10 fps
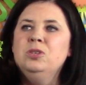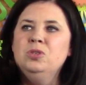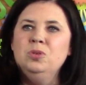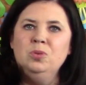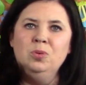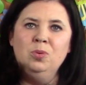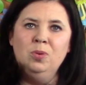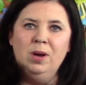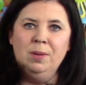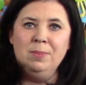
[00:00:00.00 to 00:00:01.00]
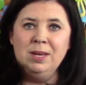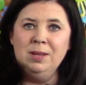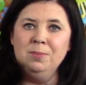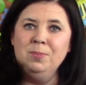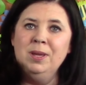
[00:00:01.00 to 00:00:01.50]
to a
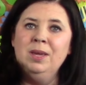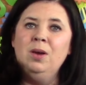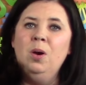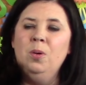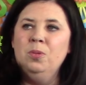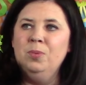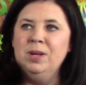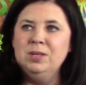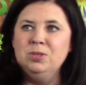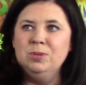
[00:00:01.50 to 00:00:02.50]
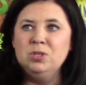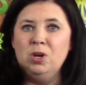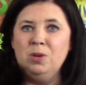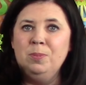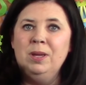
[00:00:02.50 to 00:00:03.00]
medium pink all the way to a
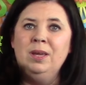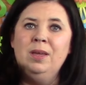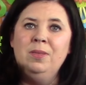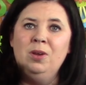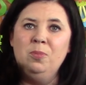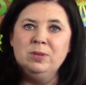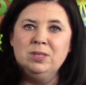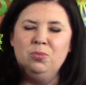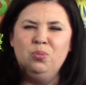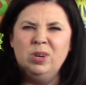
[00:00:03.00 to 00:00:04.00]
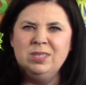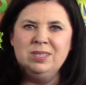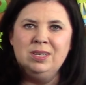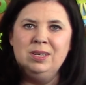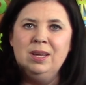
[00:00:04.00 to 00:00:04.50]
dark pink, and then almost a
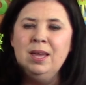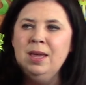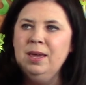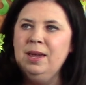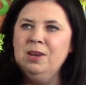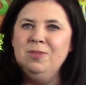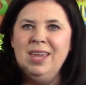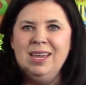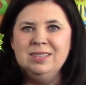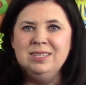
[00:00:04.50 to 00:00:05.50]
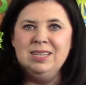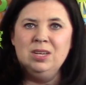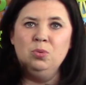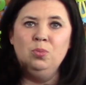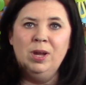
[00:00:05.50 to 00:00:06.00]
rusty kind of
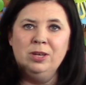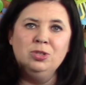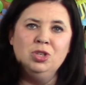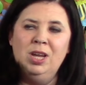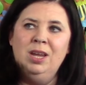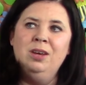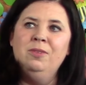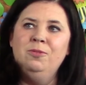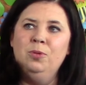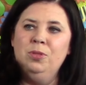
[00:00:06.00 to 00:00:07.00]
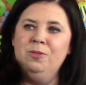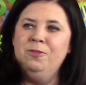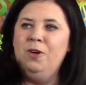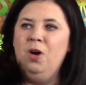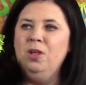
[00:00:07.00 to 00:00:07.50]
antique red shade for the
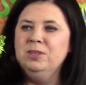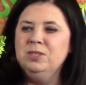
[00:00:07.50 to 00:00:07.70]
fall.